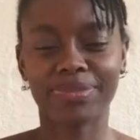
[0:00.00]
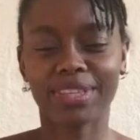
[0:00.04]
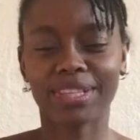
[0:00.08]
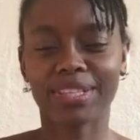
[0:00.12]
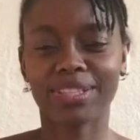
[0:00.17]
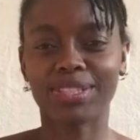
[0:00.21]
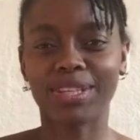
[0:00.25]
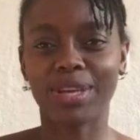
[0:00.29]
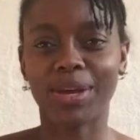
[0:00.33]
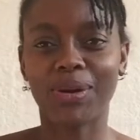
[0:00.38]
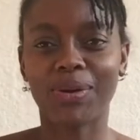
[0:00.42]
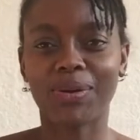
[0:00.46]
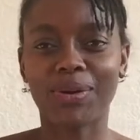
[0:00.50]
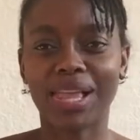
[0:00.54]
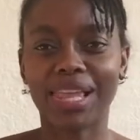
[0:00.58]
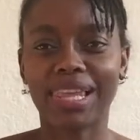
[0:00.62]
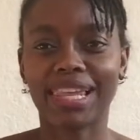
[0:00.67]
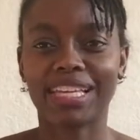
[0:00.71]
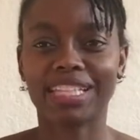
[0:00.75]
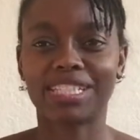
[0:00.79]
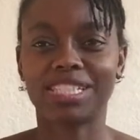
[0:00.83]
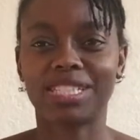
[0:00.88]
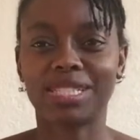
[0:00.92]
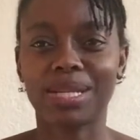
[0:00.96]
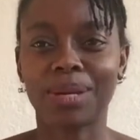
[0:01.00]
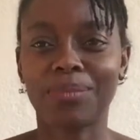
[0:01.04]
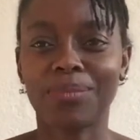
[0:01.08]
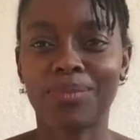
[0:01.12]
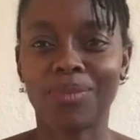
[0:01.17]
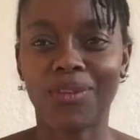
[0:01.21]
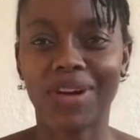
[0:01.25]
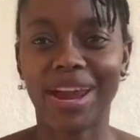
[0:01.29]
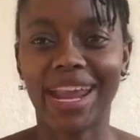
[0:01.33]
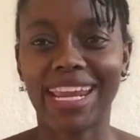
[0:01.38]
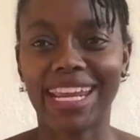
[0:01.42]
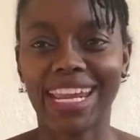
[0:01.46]
So let's jump
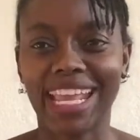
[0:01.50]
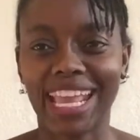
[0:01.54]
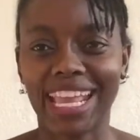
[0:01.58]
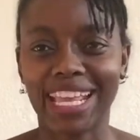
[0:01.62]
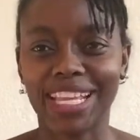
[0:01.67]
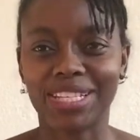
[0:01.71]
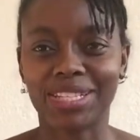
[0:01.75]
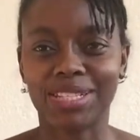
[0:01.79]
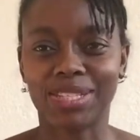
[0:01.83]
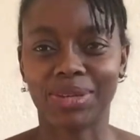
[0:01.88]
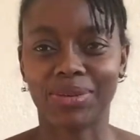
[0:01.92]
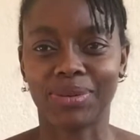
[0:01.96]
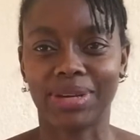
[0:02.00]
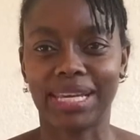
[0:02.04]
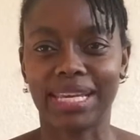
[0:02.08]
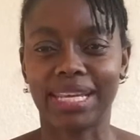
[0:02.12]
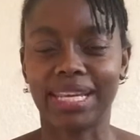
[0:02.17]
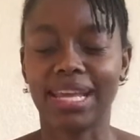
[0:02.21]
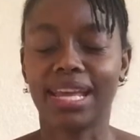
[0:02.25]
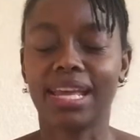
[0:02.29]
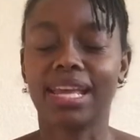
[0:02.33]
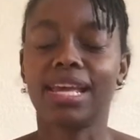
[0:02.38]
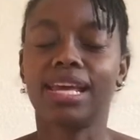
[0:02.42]
right into it.